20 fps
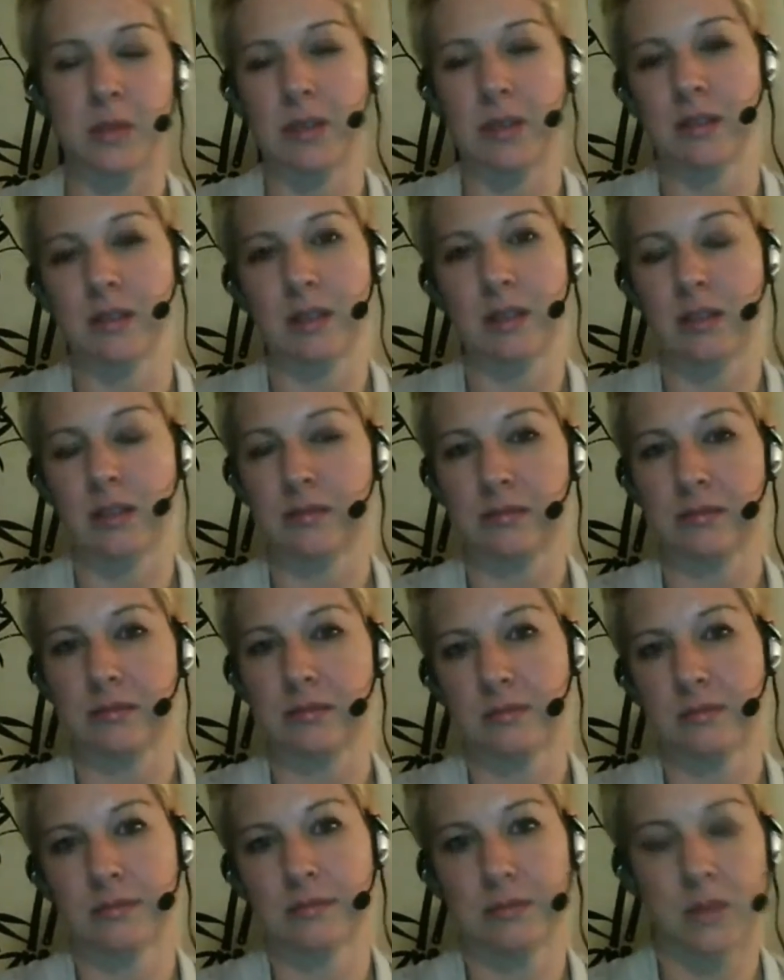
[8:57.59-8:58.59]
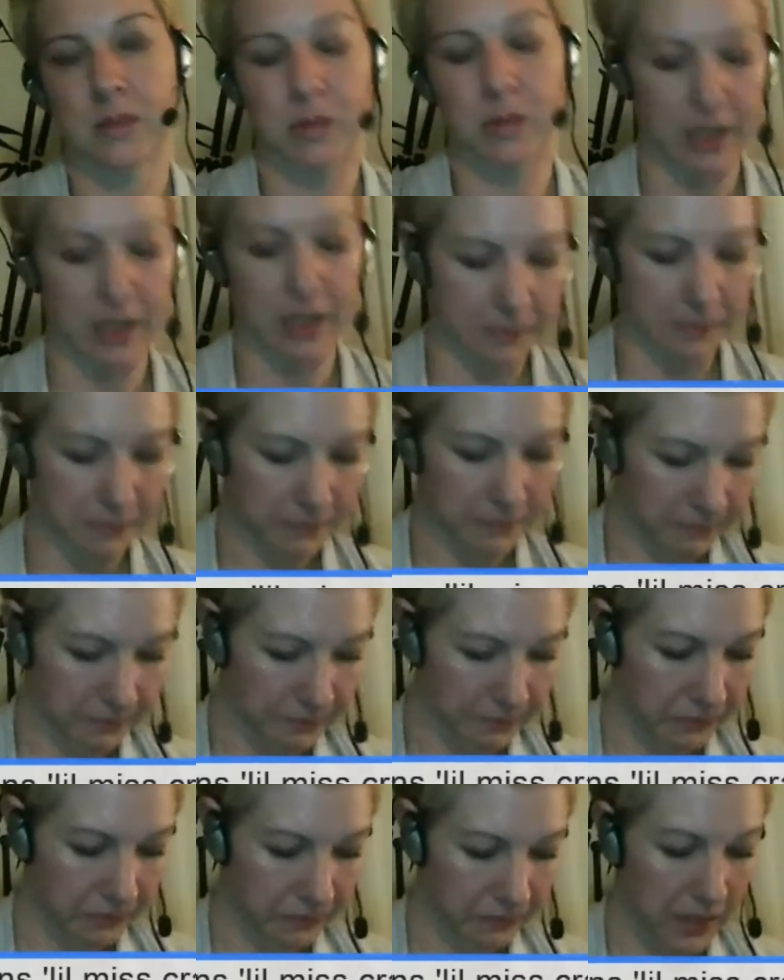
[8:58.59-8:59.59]
But you know, okay,
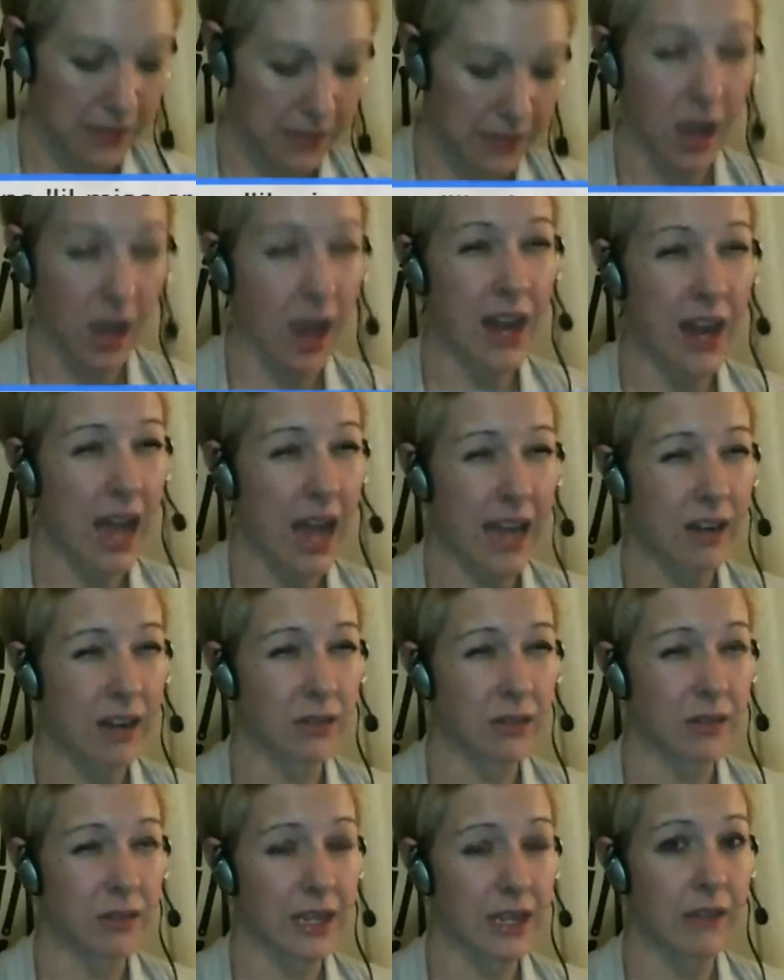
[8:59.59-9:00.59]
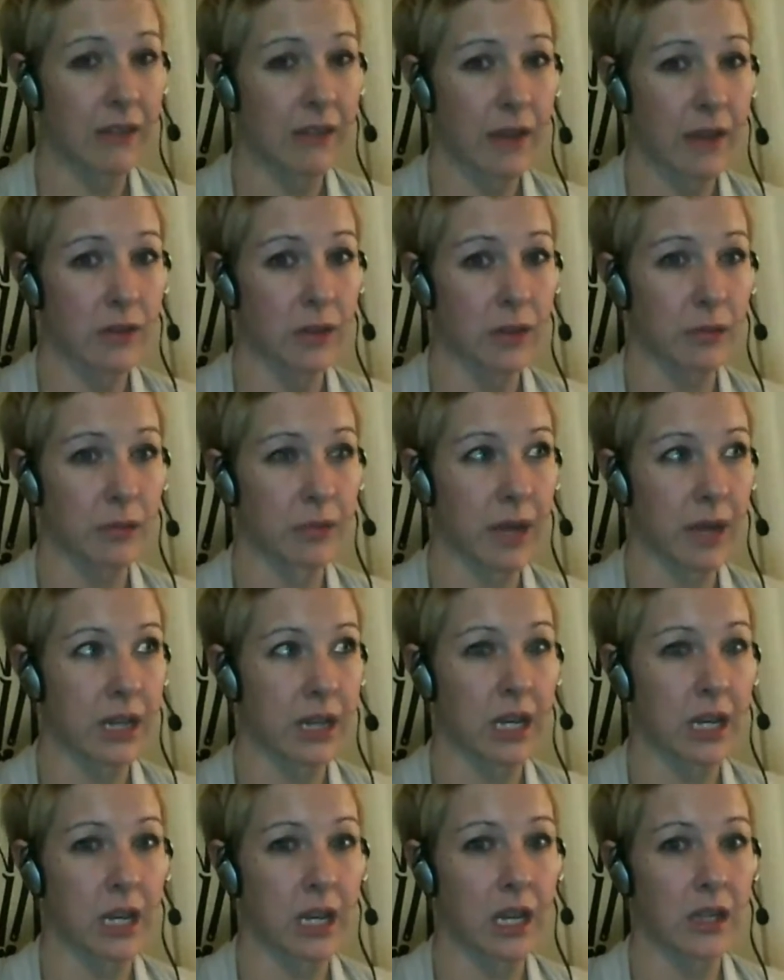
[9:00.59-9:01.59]
because I don't think I've ever
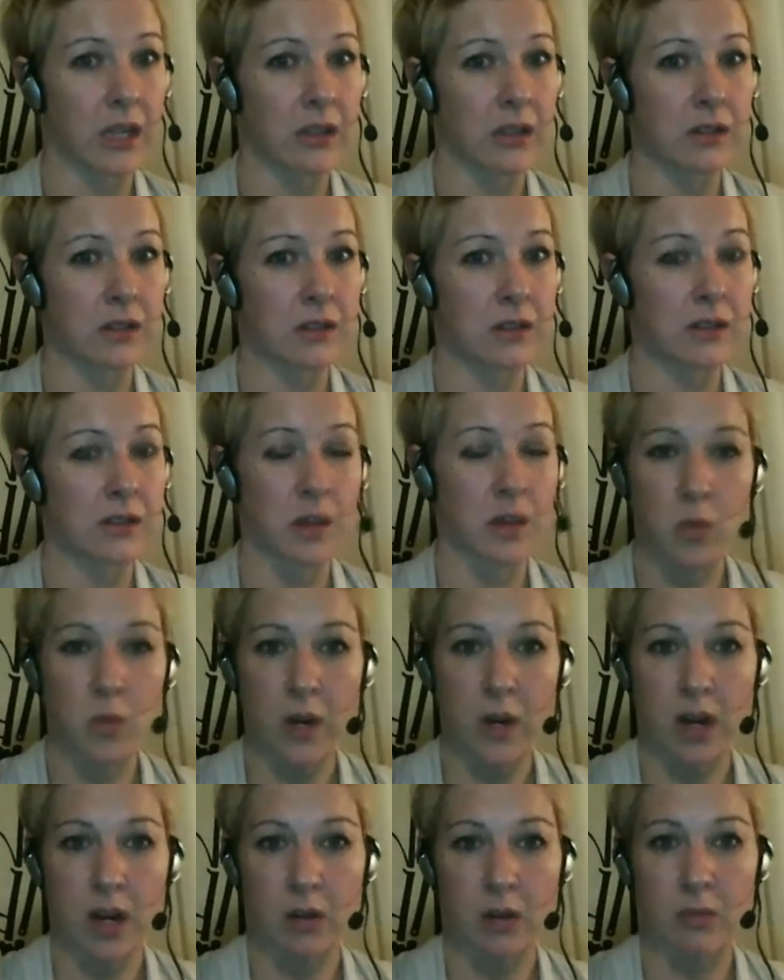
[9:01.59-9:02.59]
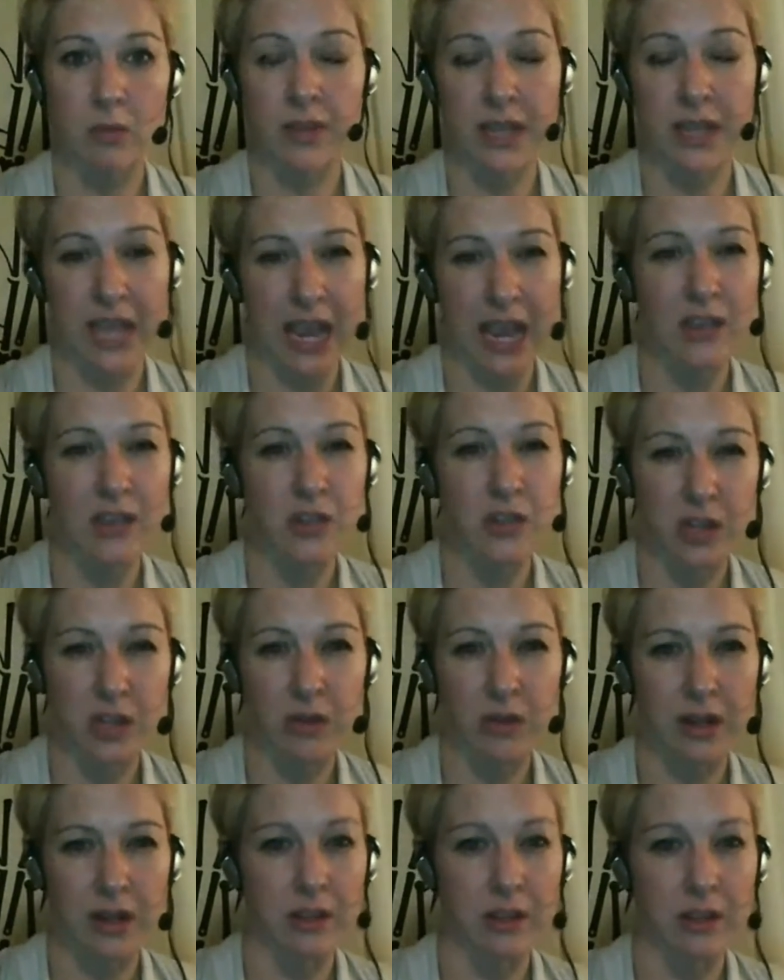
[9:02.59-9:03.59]
been somewhere with a gas
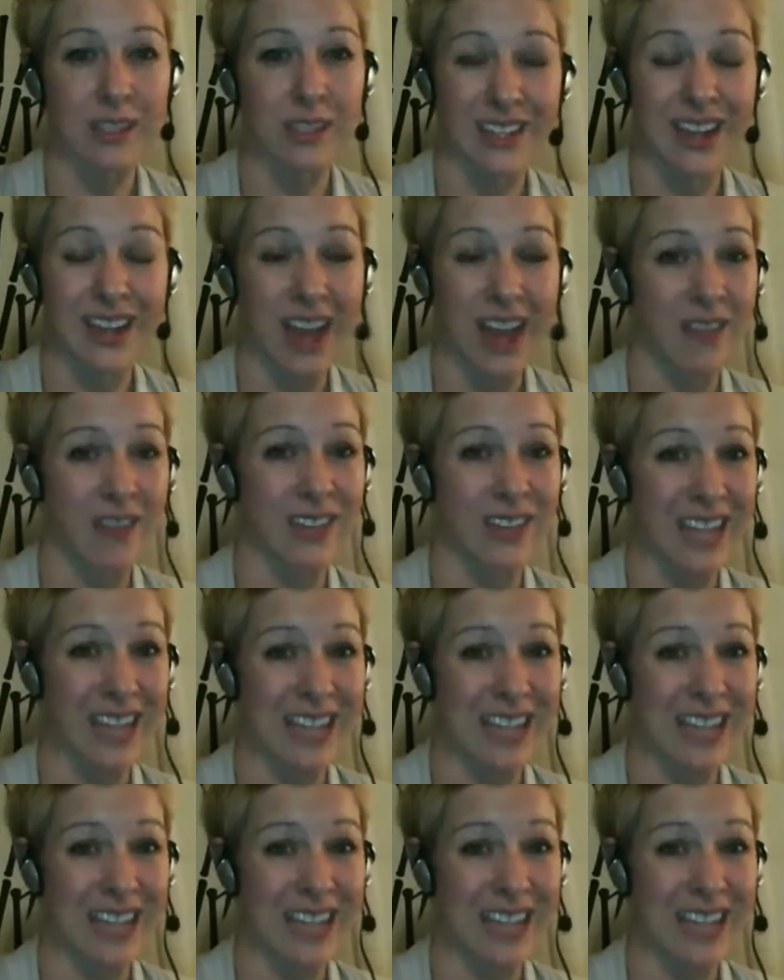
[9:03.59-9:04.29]
generator that didn't have a